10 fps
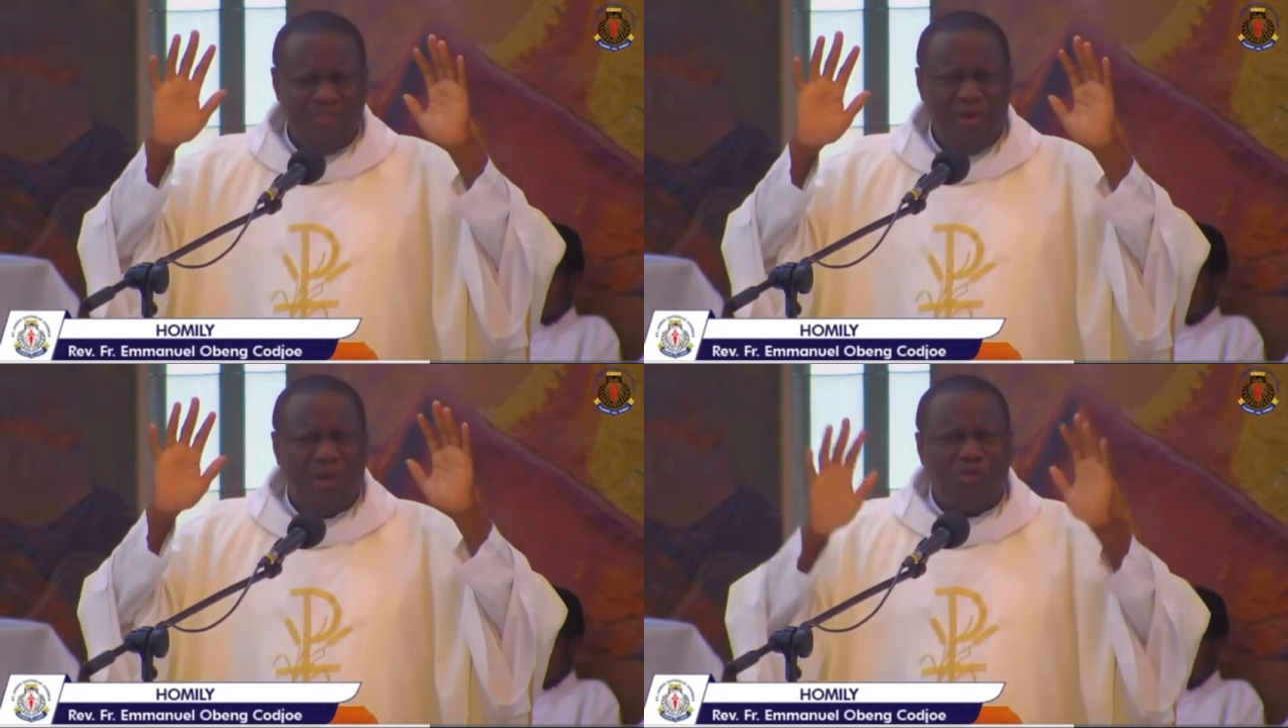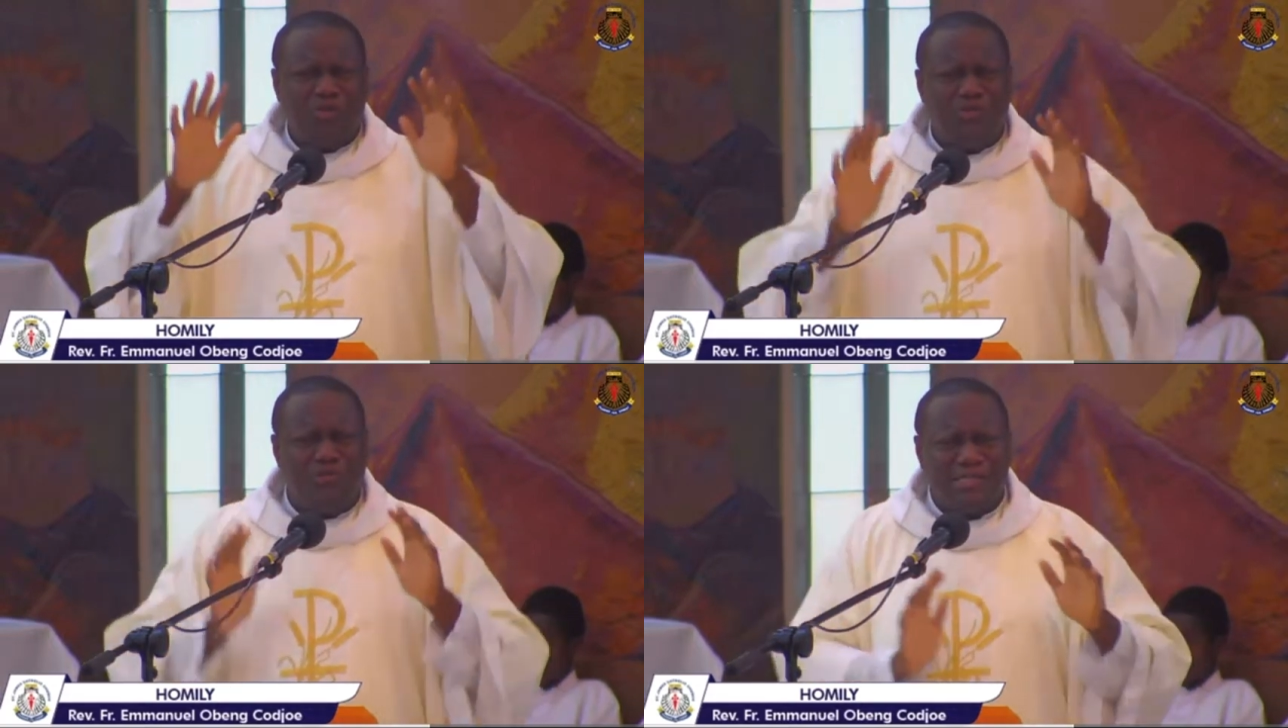didn't want to
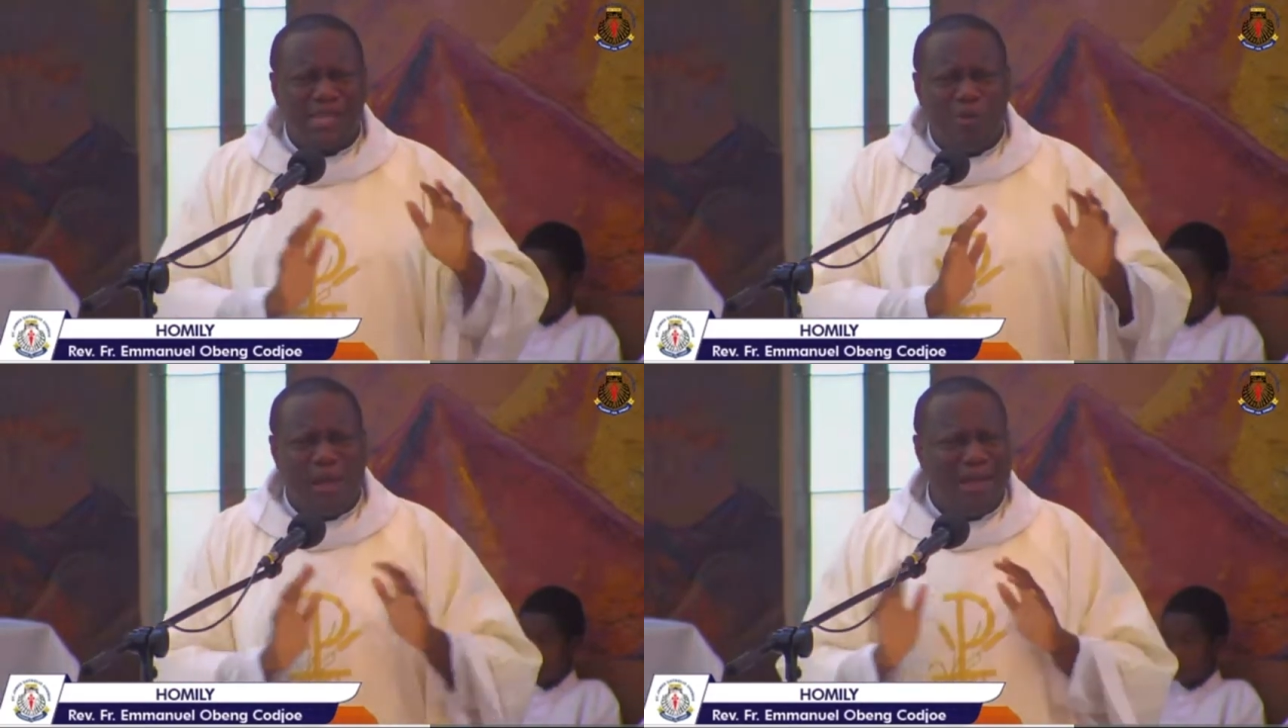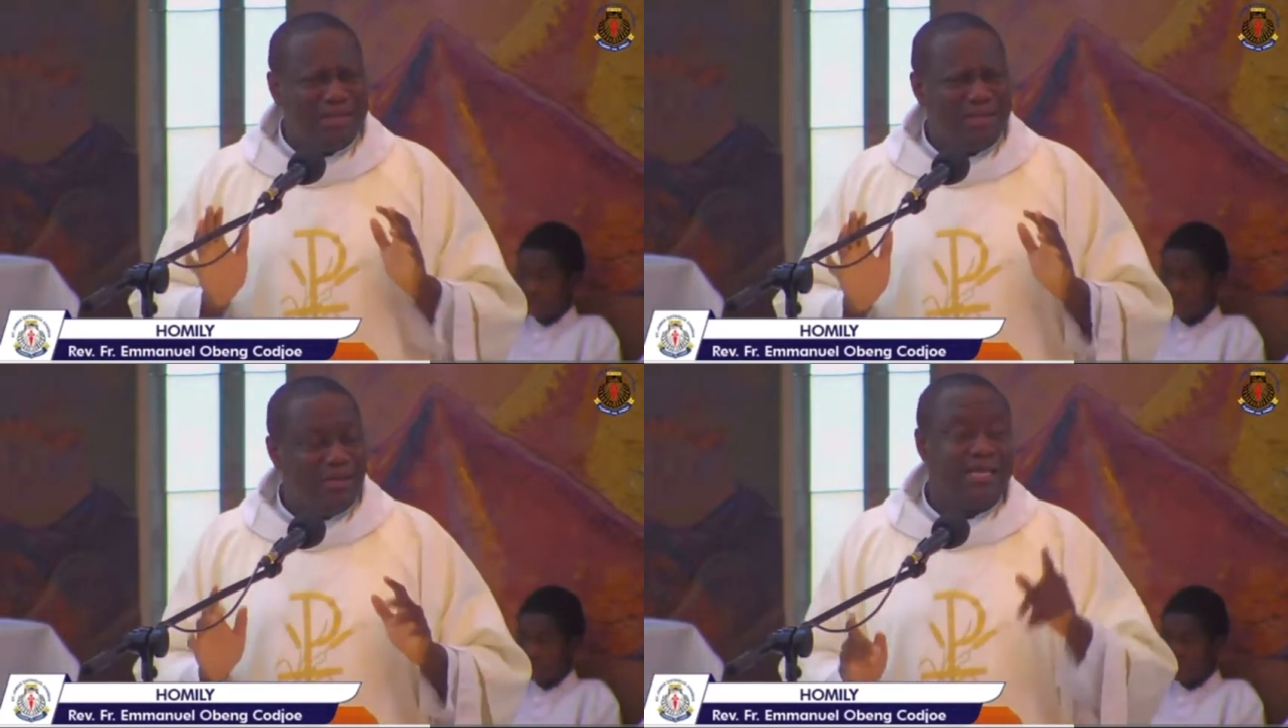divorce her
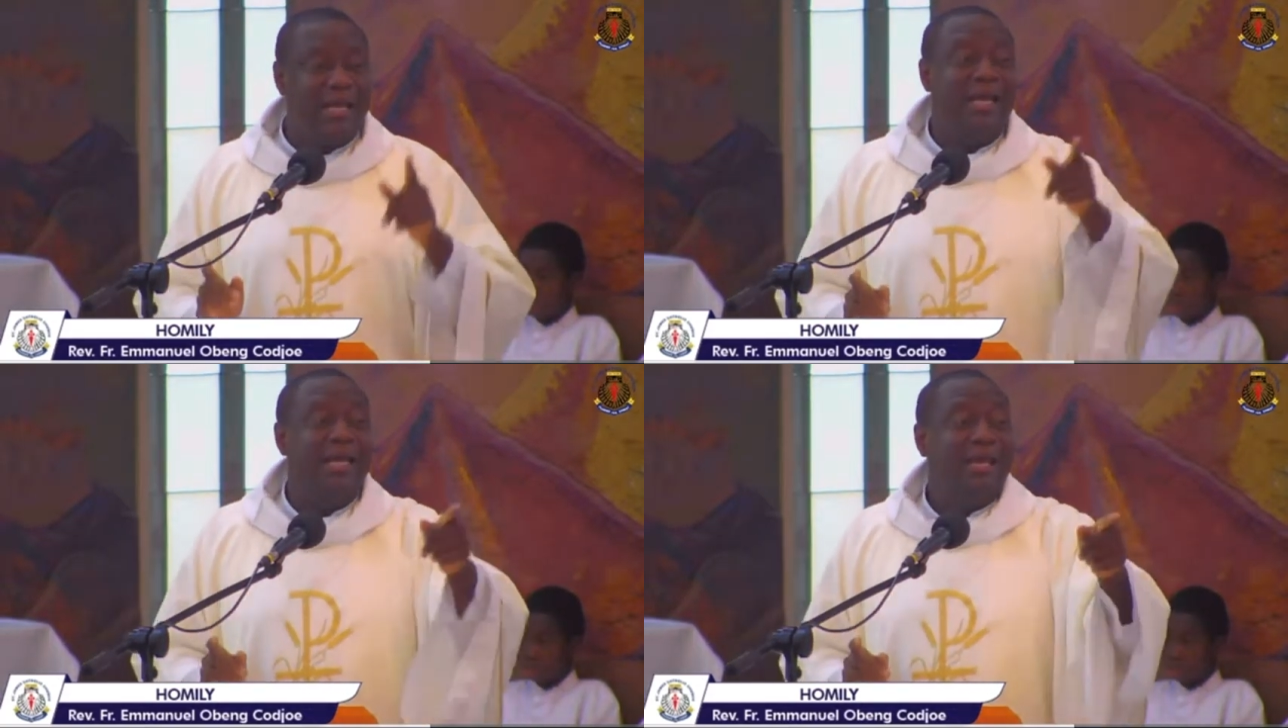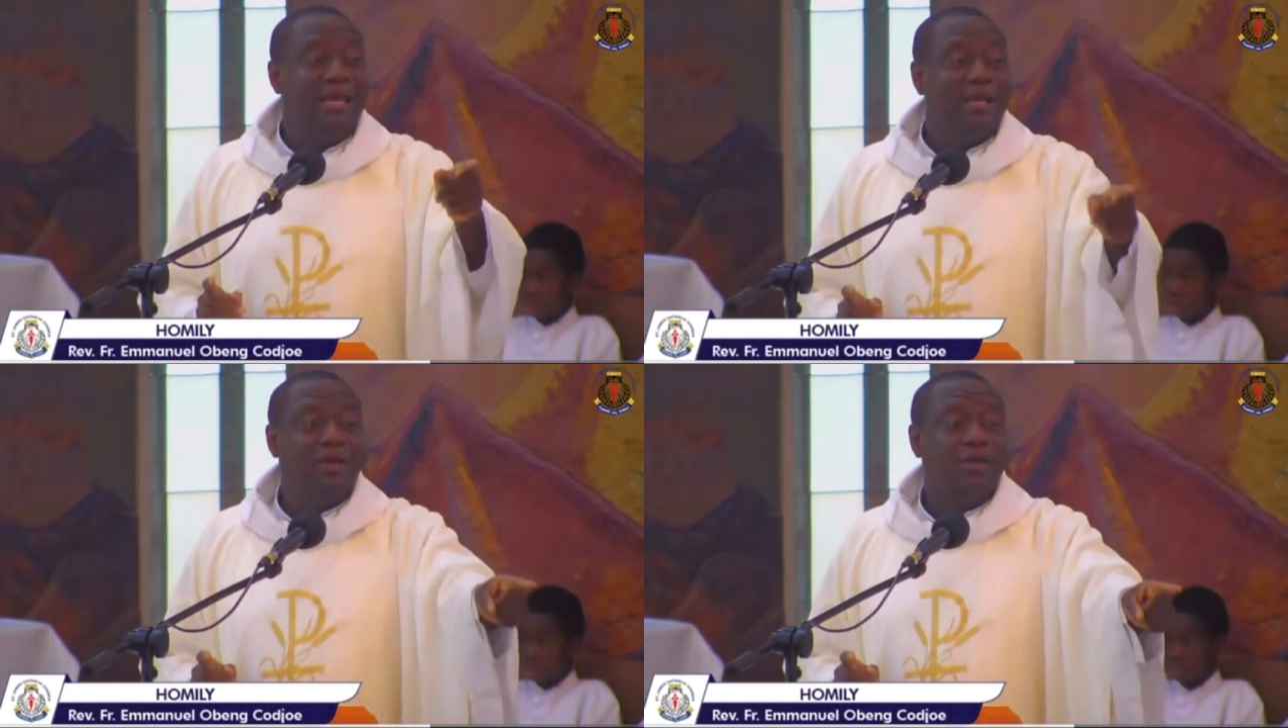quietly, God said, hey,
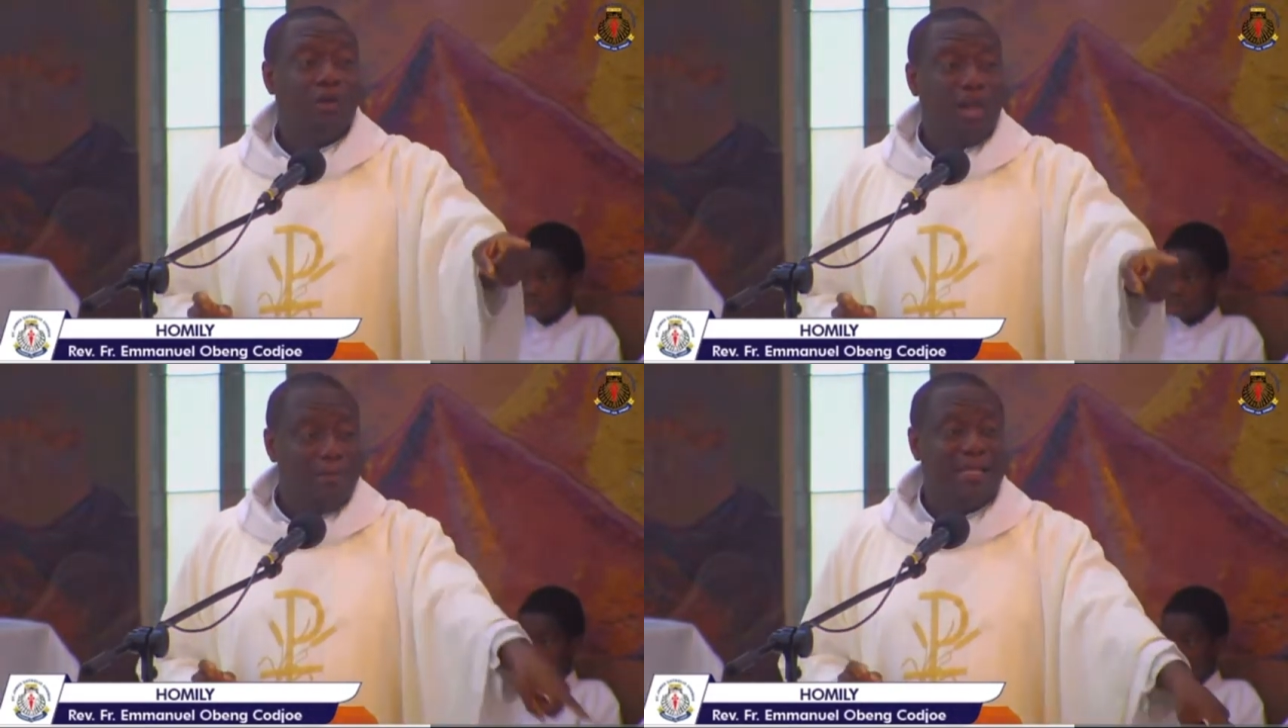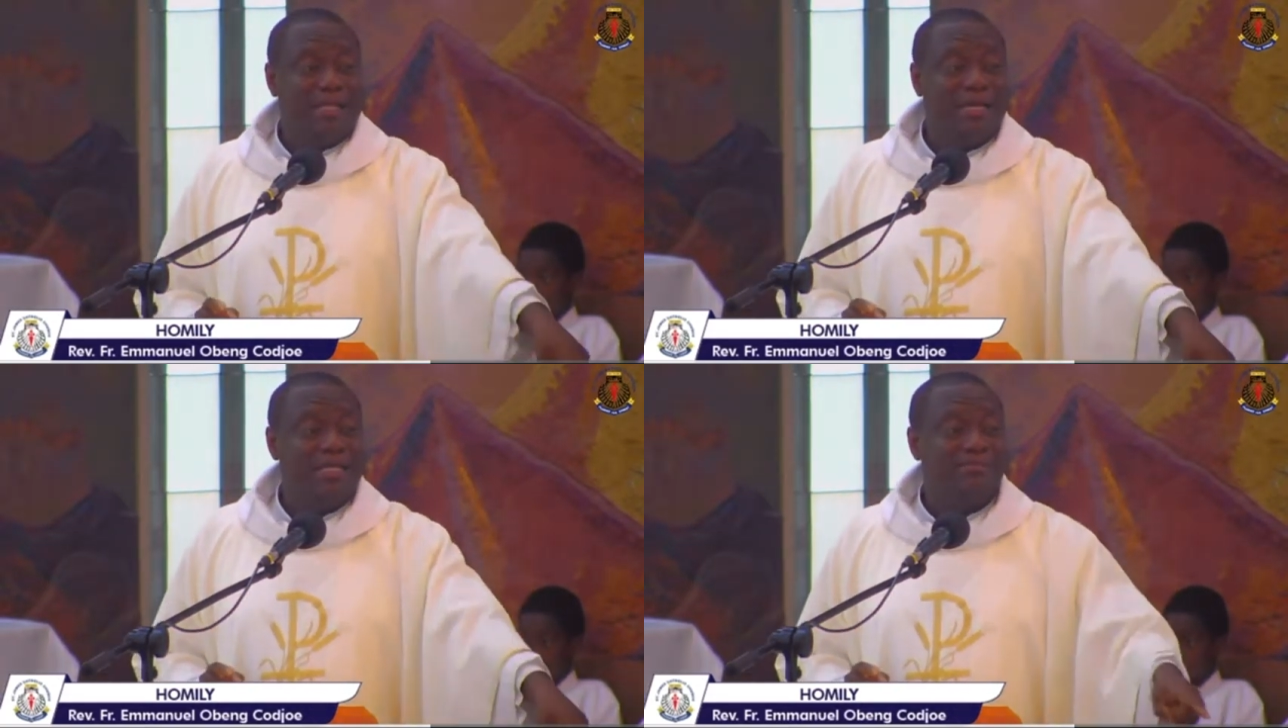hey, you lie, but the
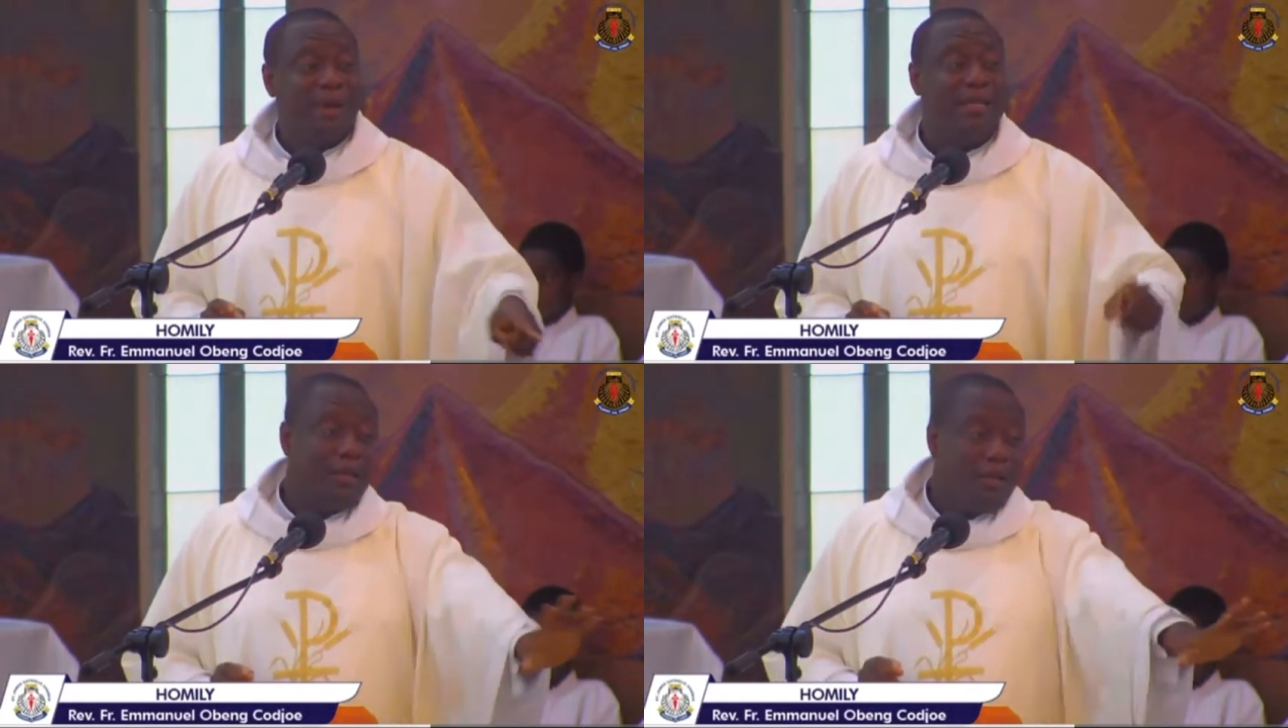child is mine.